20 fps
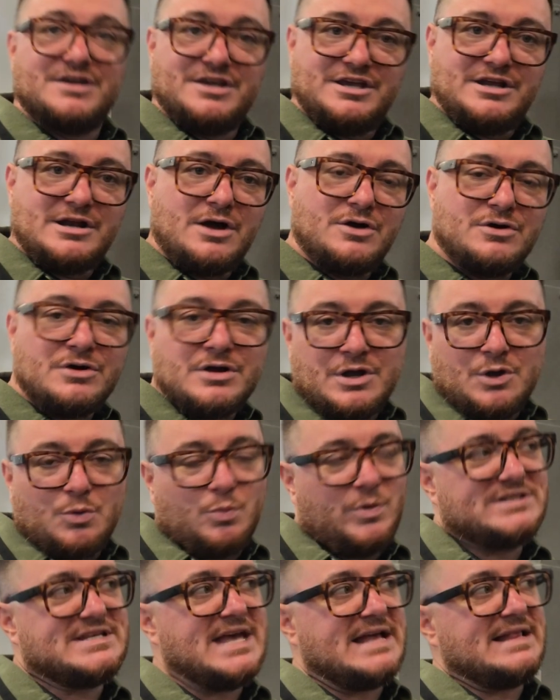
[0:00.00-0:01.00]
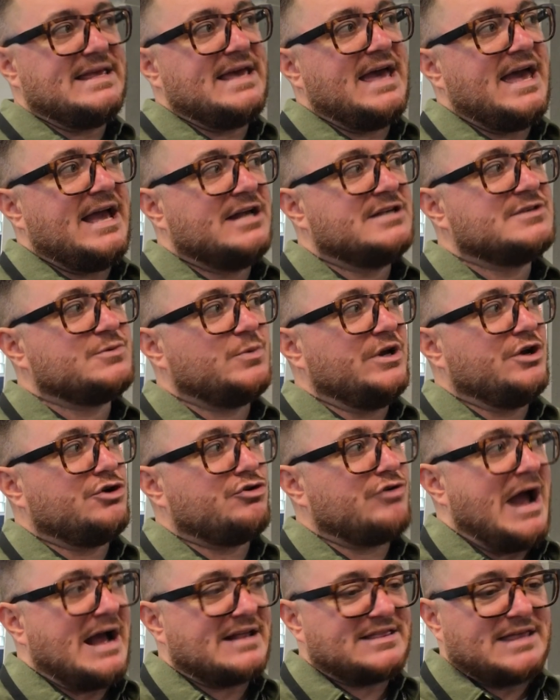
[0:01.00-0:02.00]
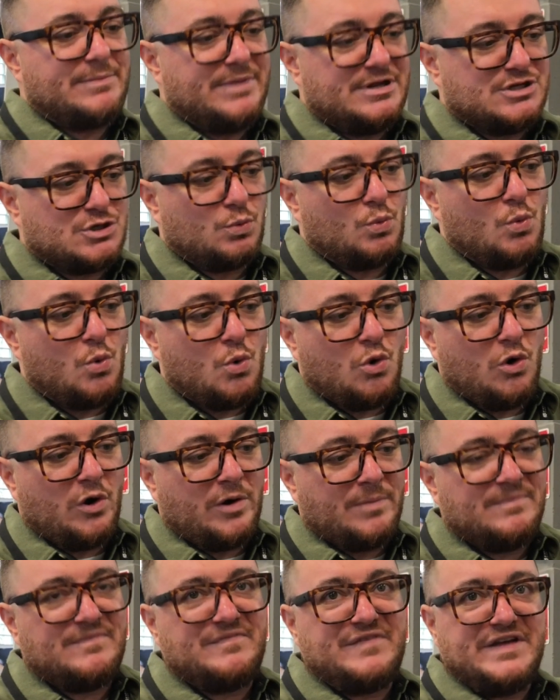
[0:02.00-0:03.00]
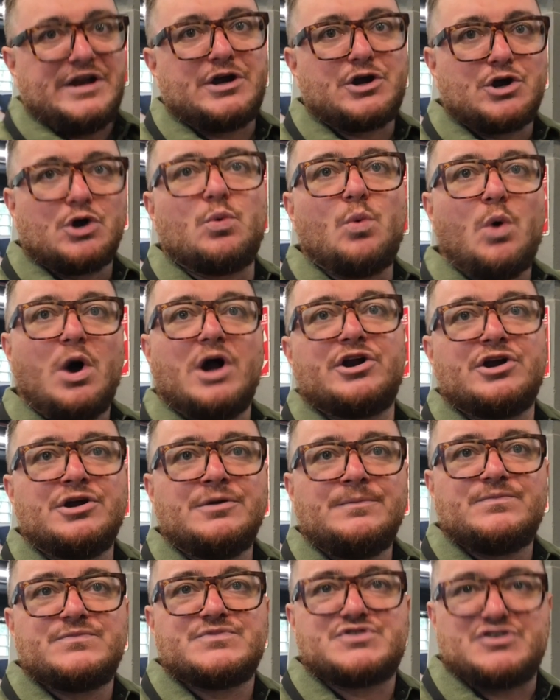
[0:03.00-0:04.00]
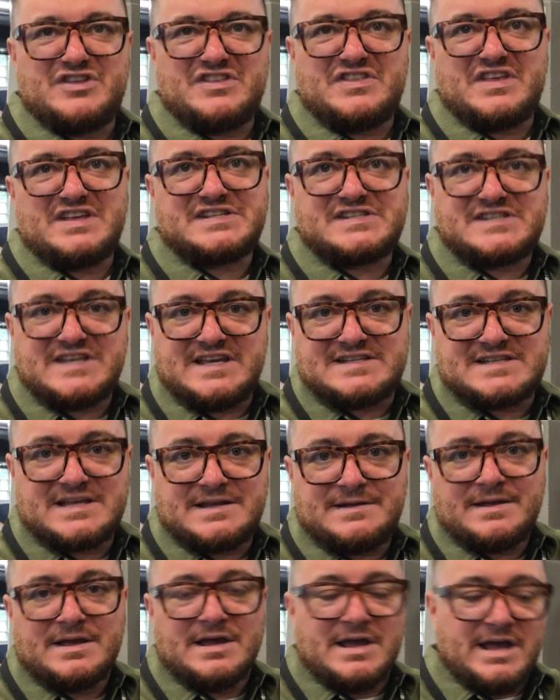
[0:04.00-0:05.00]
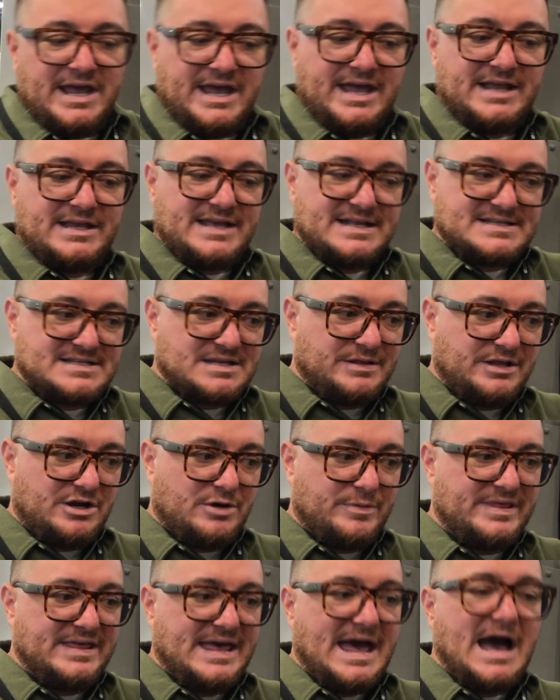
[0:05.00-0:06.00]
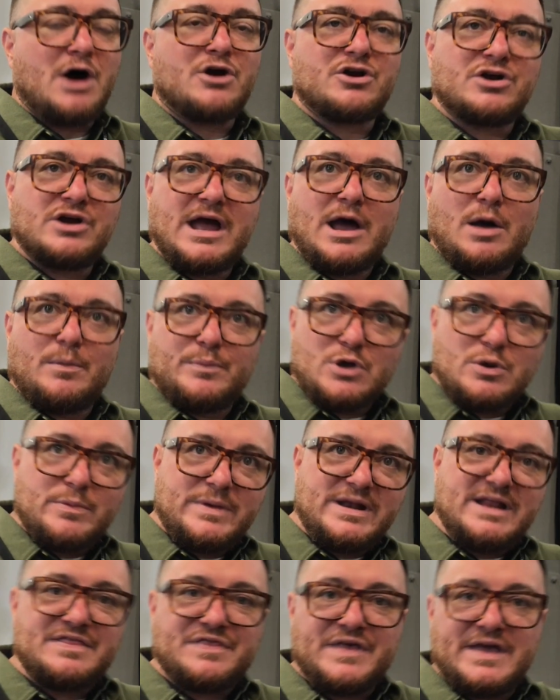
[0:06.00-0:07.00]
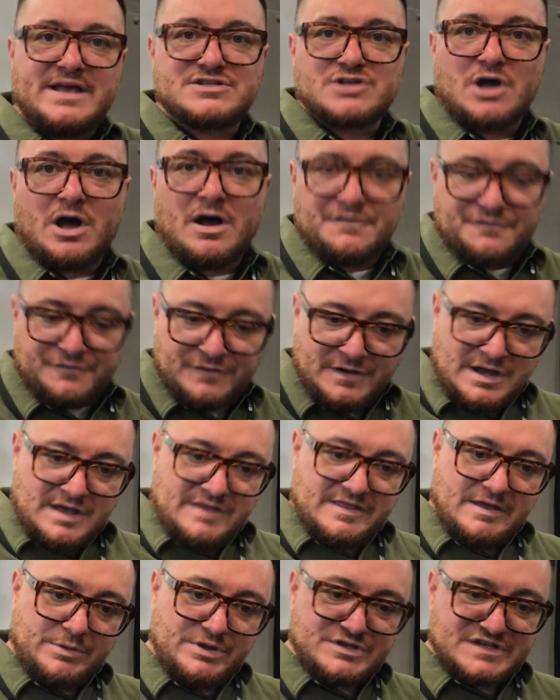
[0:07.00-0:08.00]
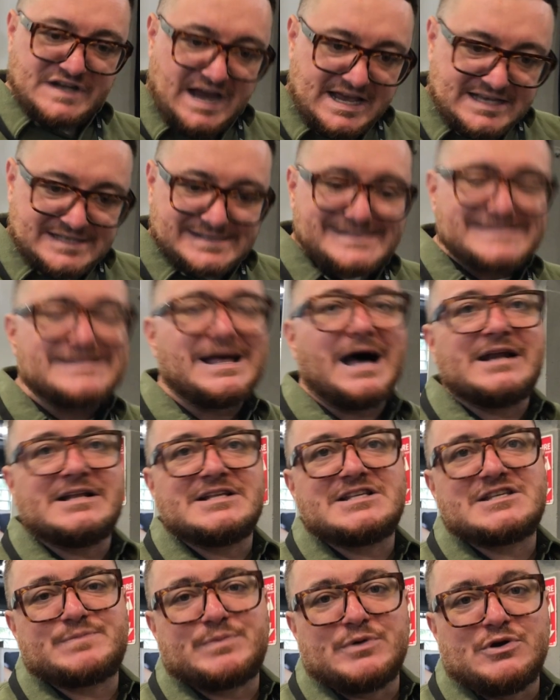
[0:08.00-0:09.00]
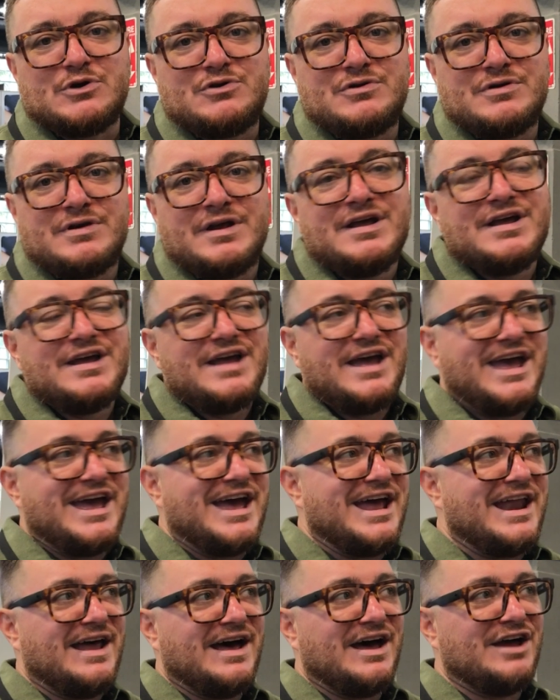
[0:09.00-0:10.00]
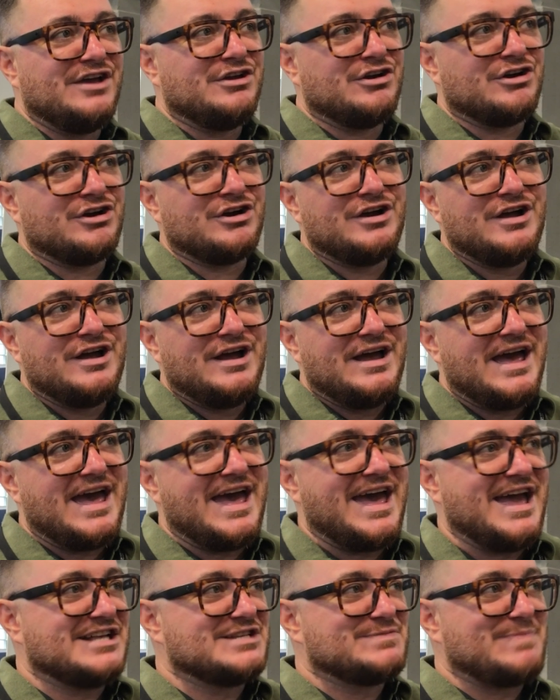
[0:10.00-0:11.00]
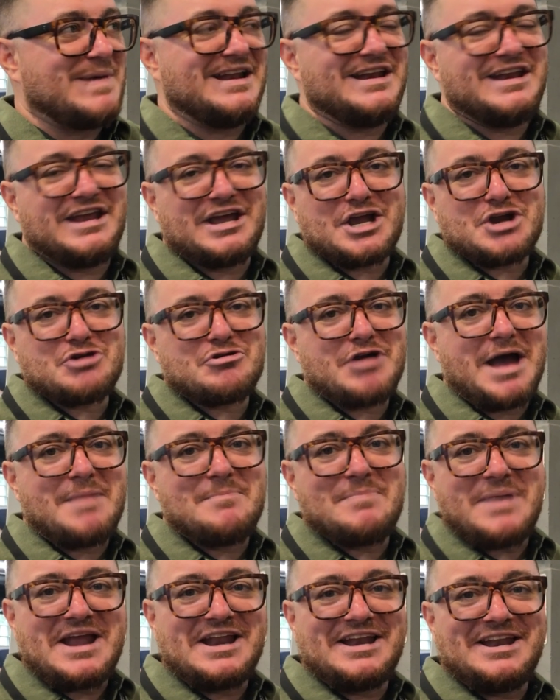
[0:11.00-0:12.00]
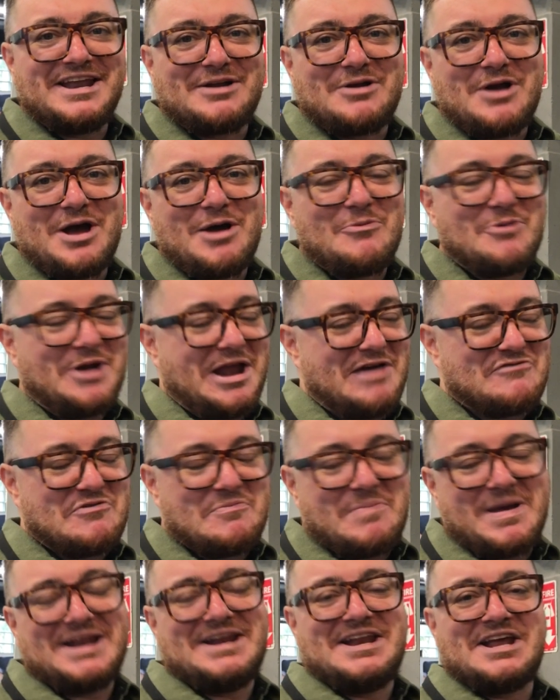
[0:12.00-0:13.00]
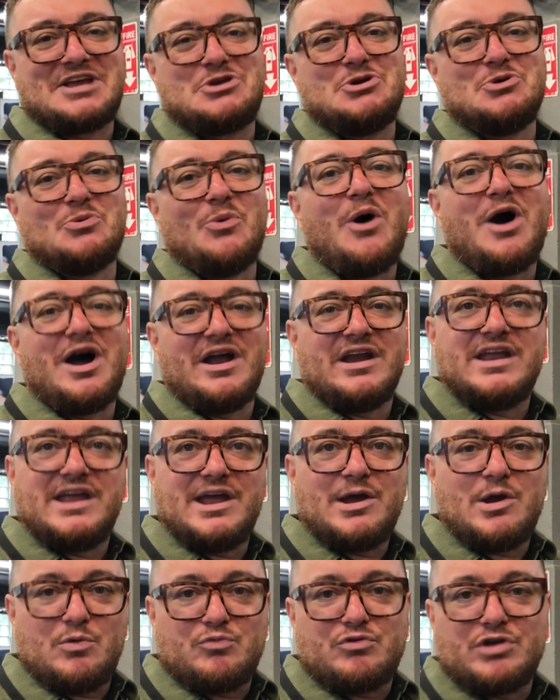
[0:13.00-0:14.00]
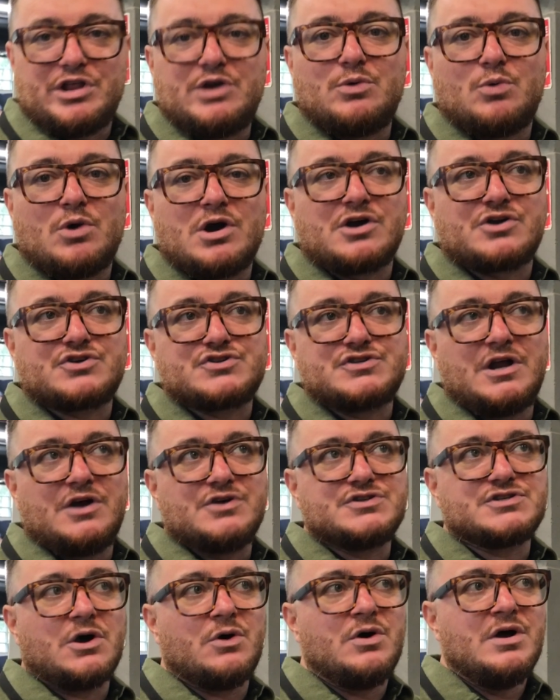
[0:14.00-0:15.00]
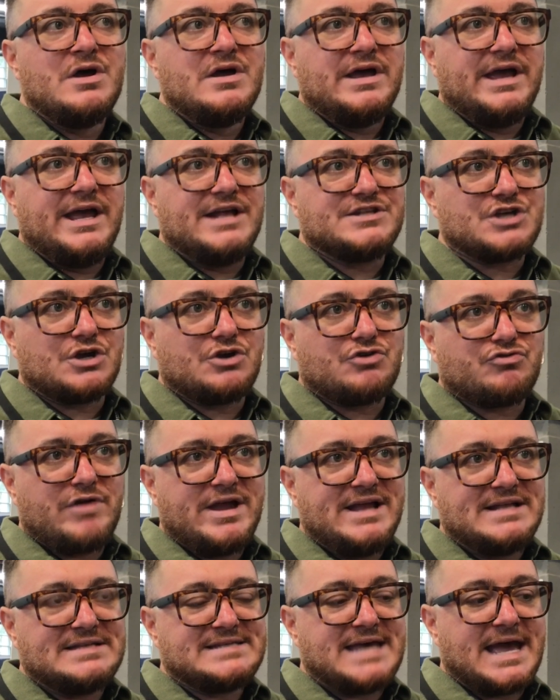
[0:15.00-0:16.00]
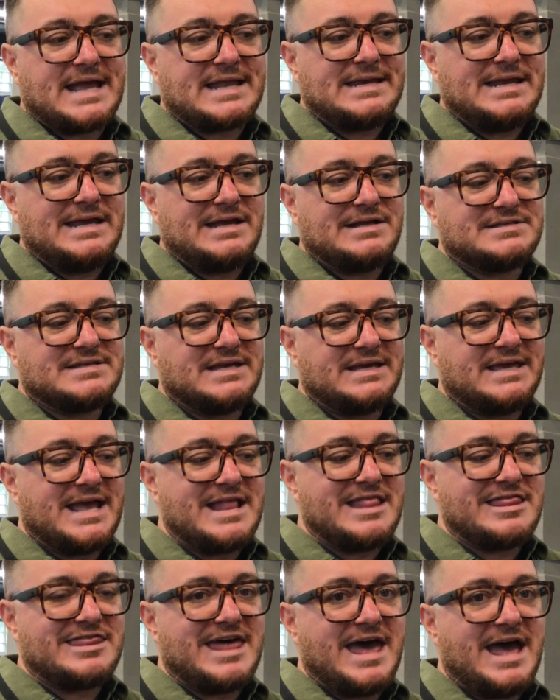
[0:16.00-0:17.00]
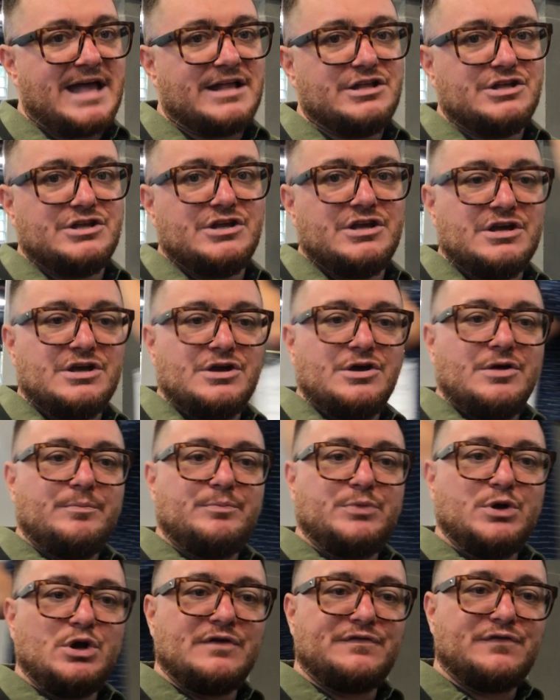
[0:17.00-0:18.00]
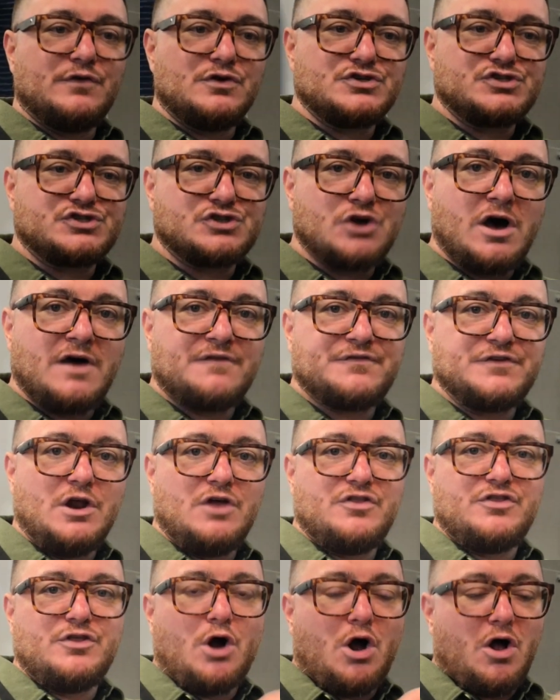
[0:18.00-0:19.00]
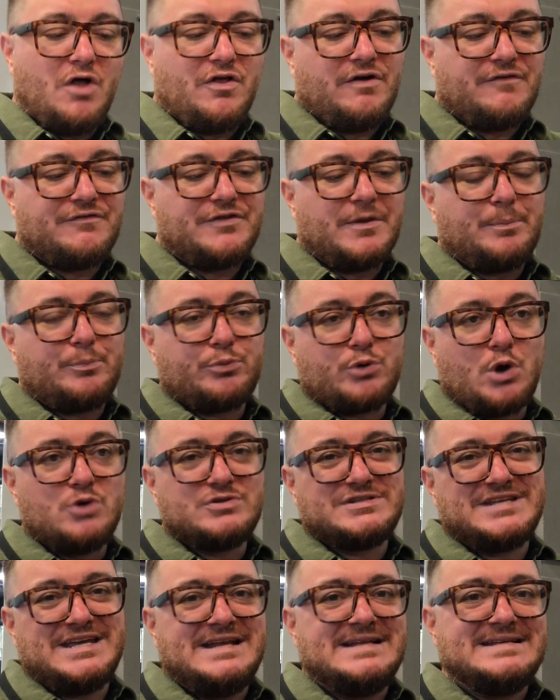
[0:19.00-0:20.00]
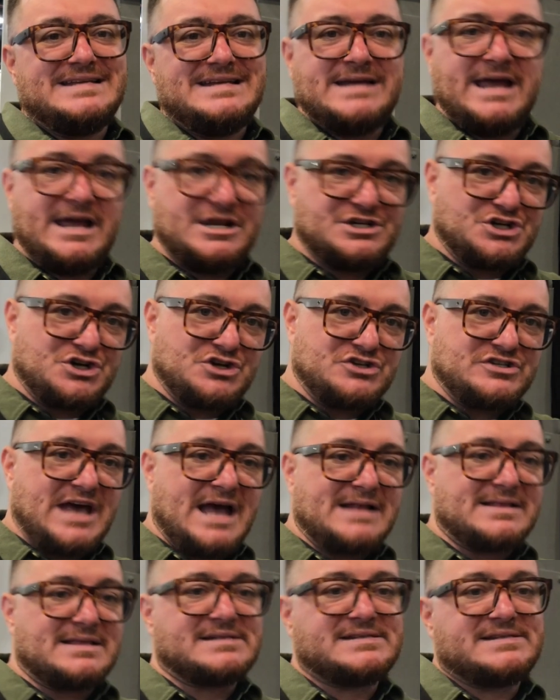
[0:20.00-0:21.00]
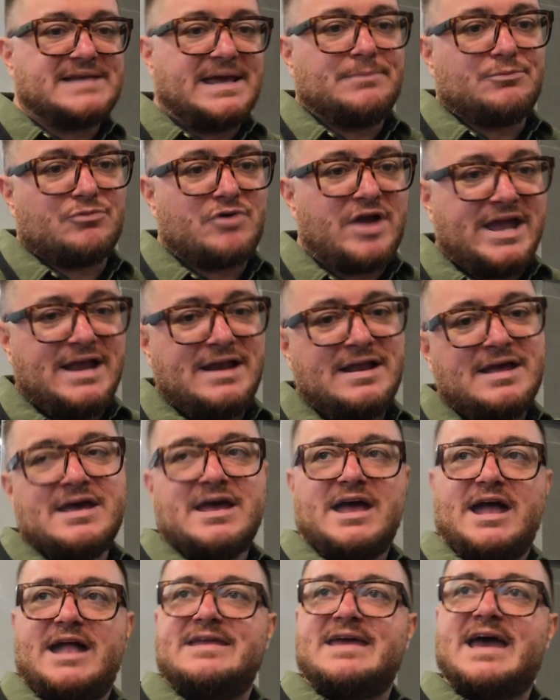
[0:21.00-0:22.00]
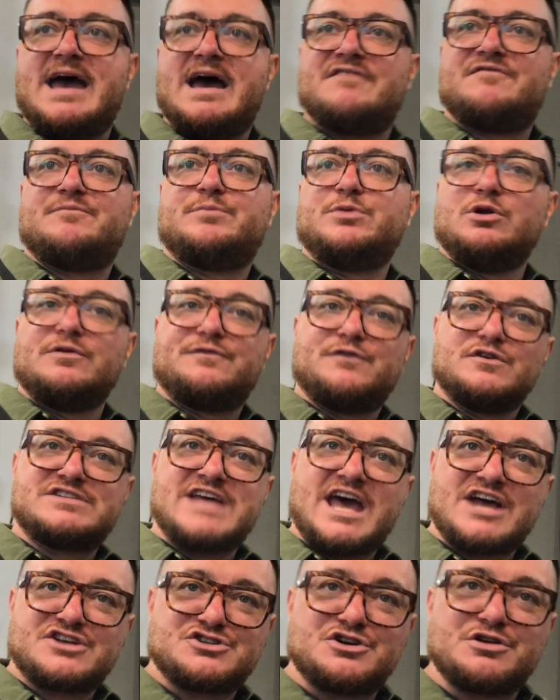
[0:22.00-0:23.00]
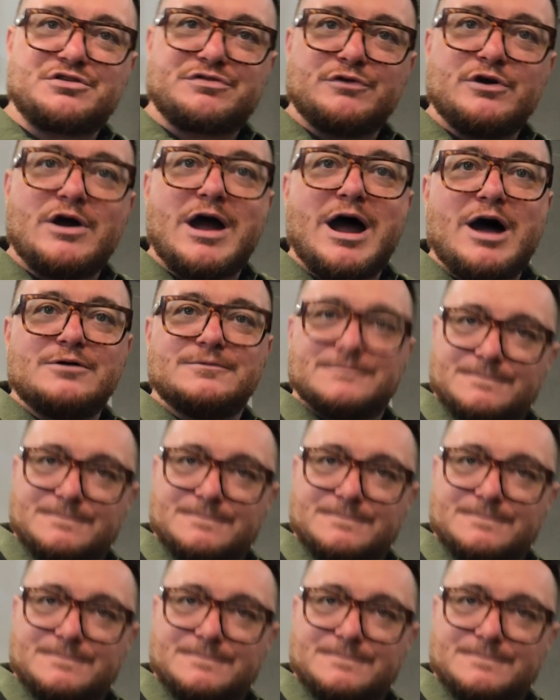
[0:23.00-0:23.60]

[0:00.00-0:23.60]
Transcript: We take the eggs, we crack them into warm vinegar water so that they season. It gets a little bit of the outer albumin and things off, and we use a nice slotted spoon, and your eggs Benedict, crab Benedict, whatever Benedict you want, it really works. So it's a great technique to get that beautiful soft, all of the protein denatures at the same rate, and you have beautiful texture throughout.